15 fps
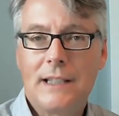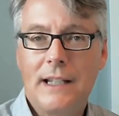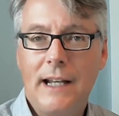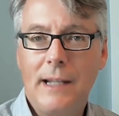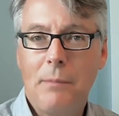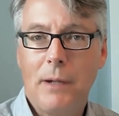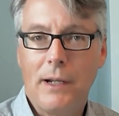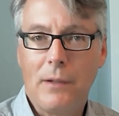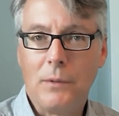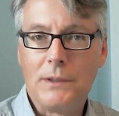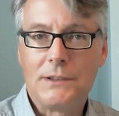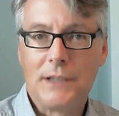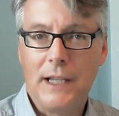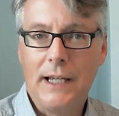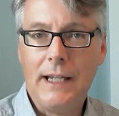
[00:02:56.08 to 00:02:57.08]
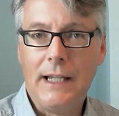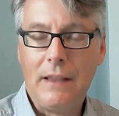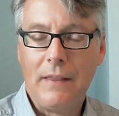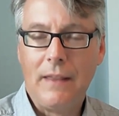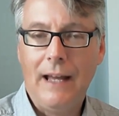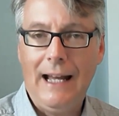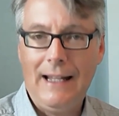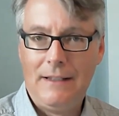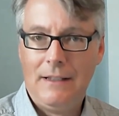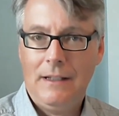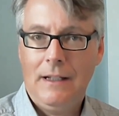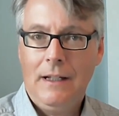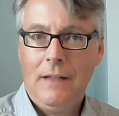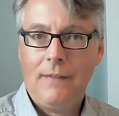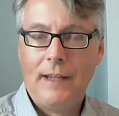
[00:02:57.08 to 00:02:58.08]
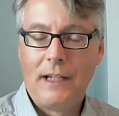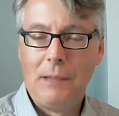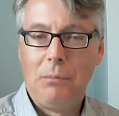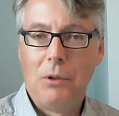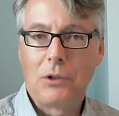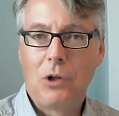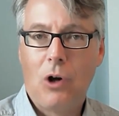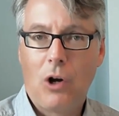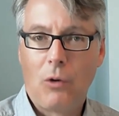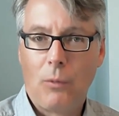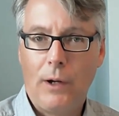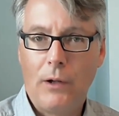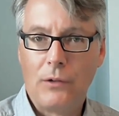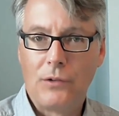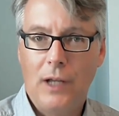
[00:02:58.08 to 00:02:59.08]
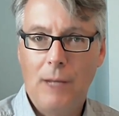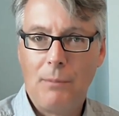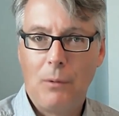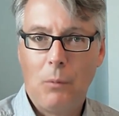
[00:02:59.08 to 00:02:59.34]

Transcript: that anybody would say that they could put guardrails up,